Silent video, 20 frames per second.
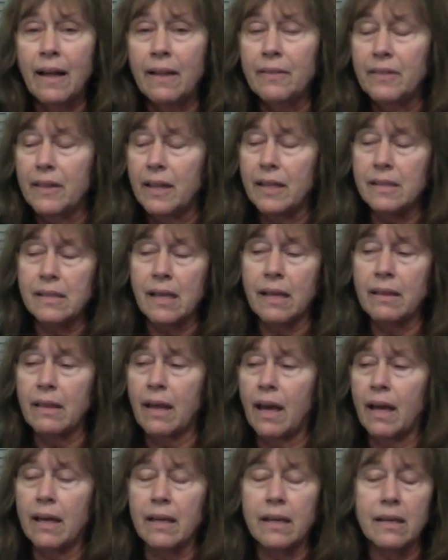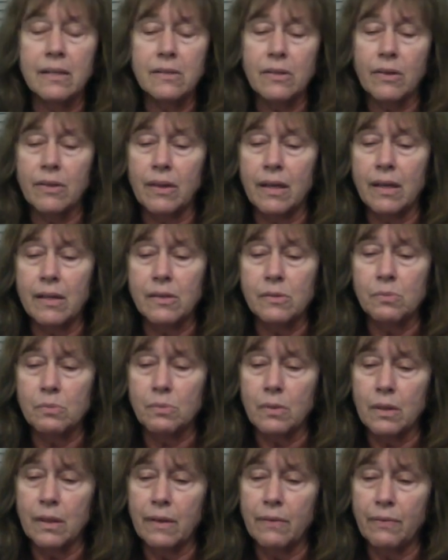Things like that. Kids will think it's
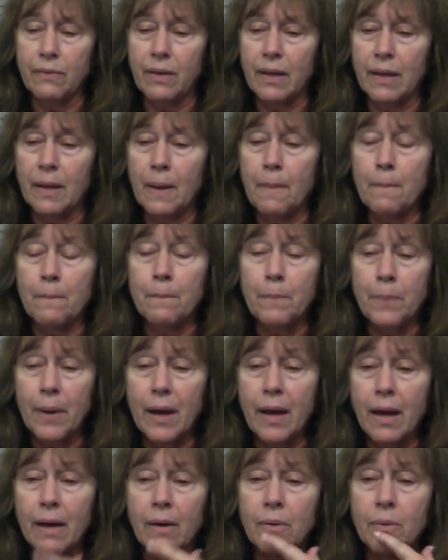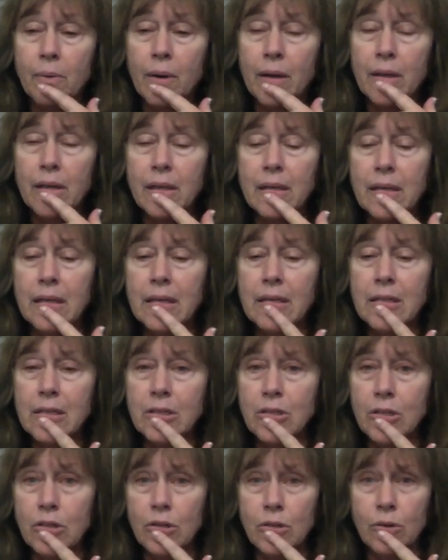really funny. But what you need to
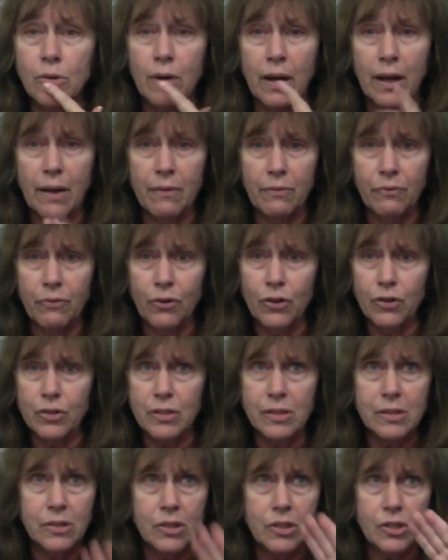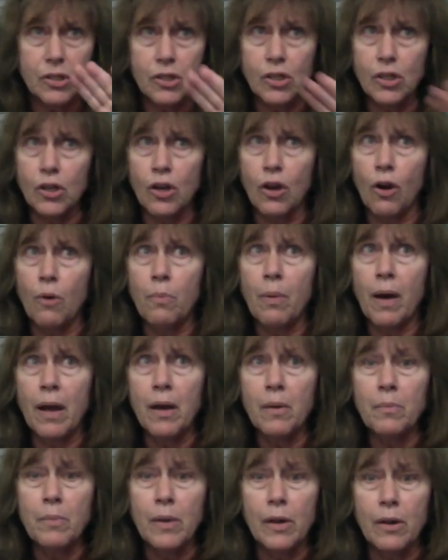do at first, just go by a
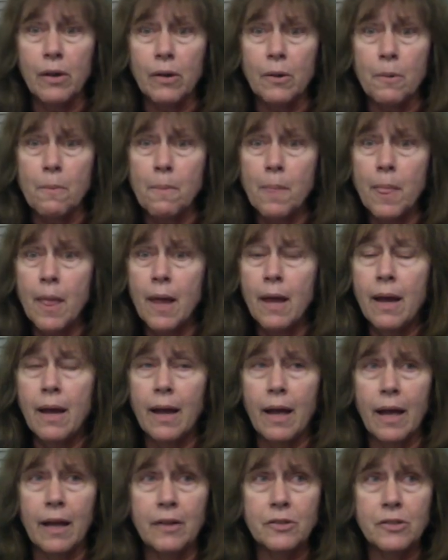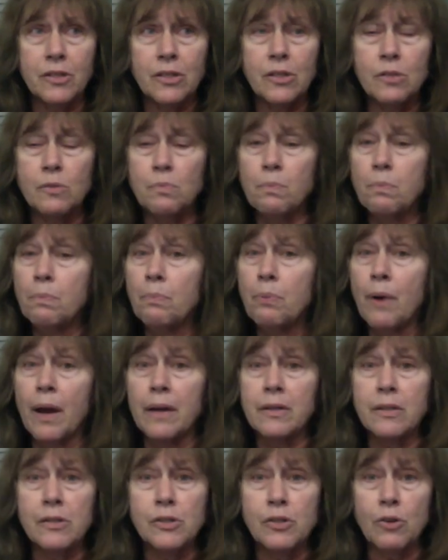mirror and just
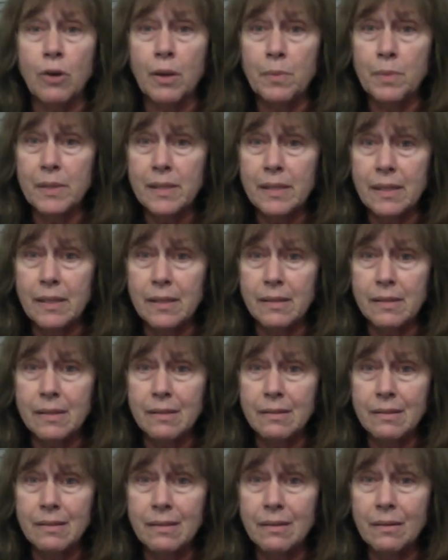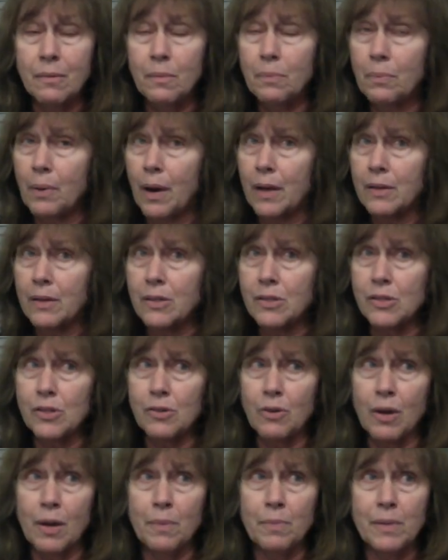practice your ABCs. Practice your
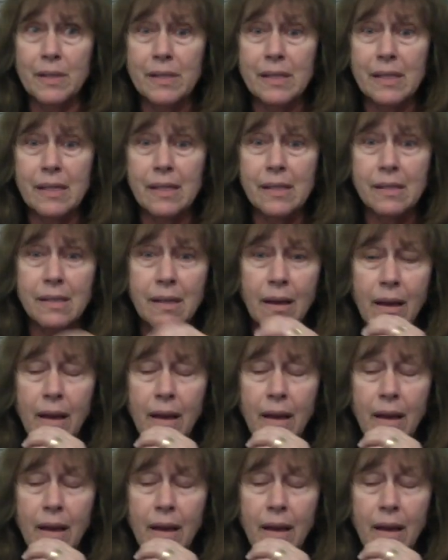ABCs.